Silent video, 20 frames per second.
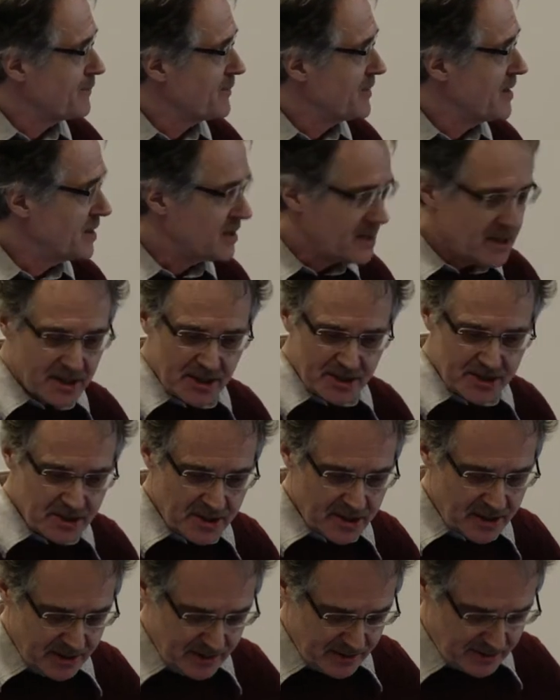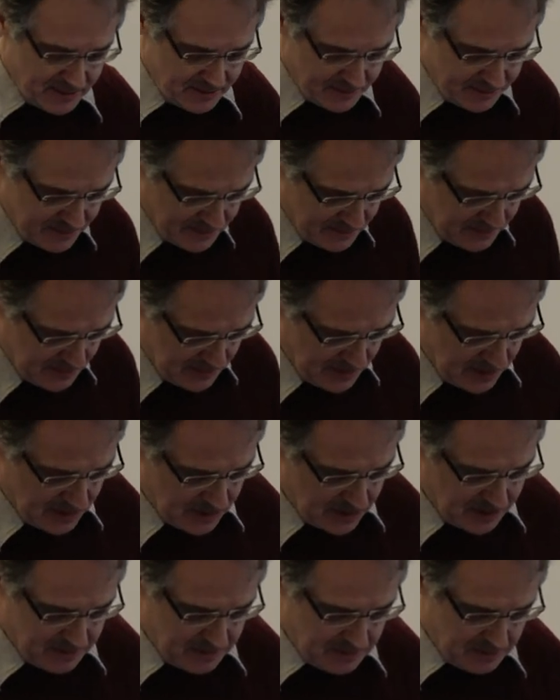Then there is
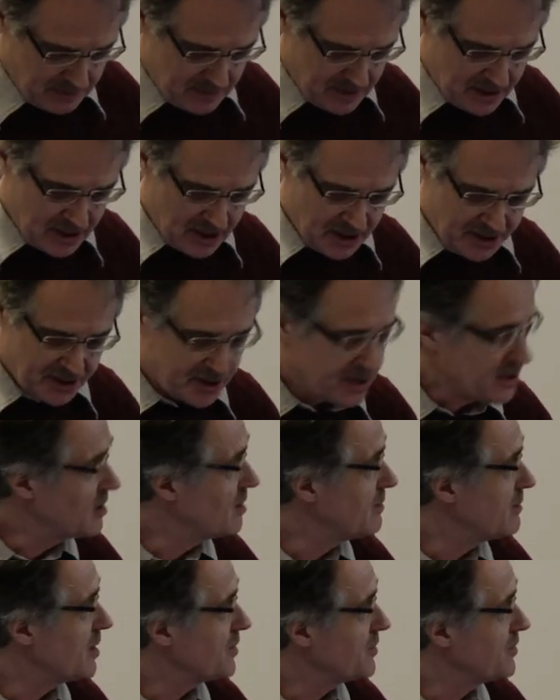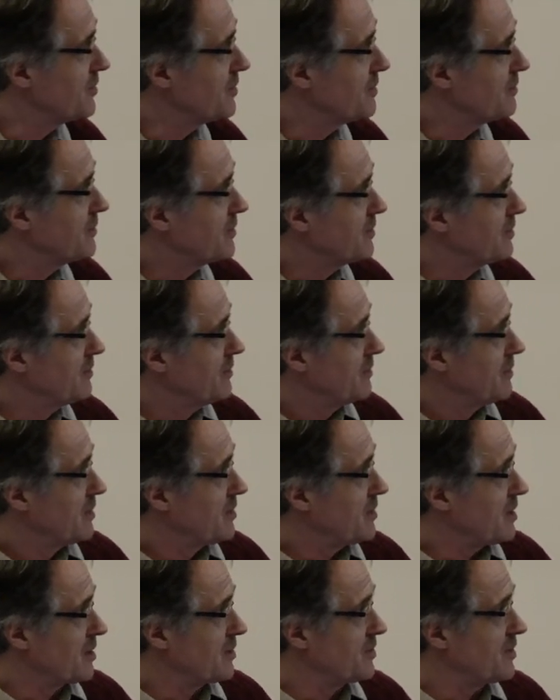an article about
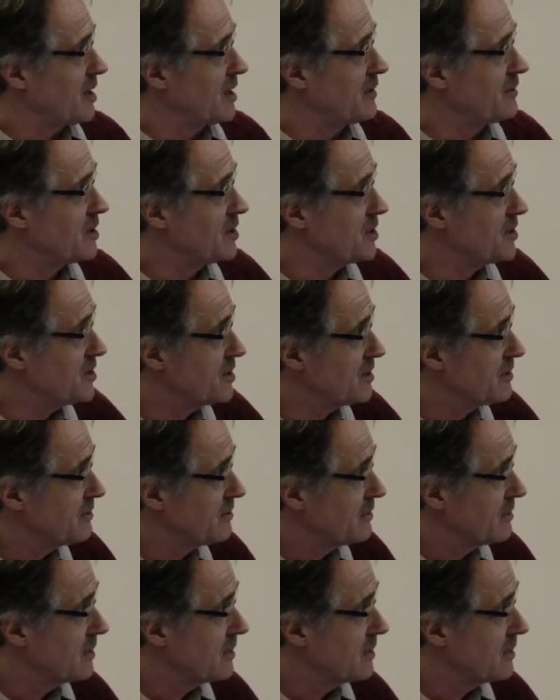drunk drivers